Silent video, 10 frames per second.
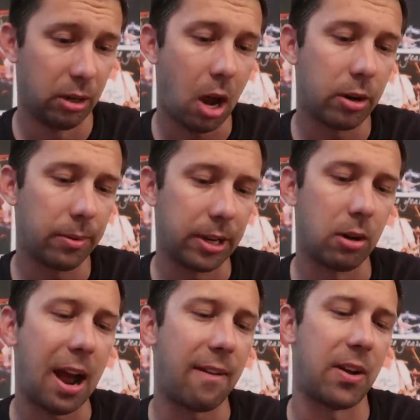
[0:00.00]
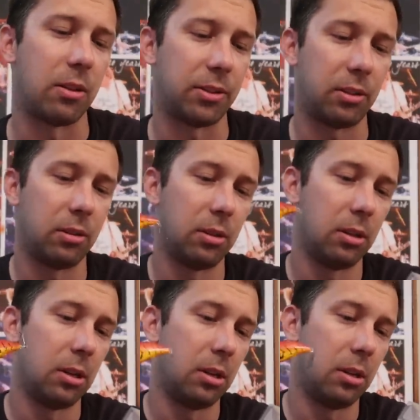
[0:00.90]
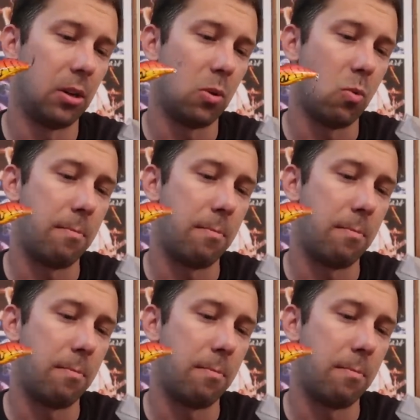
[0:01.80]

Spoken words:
Oh, here we go, 1/2 ounce.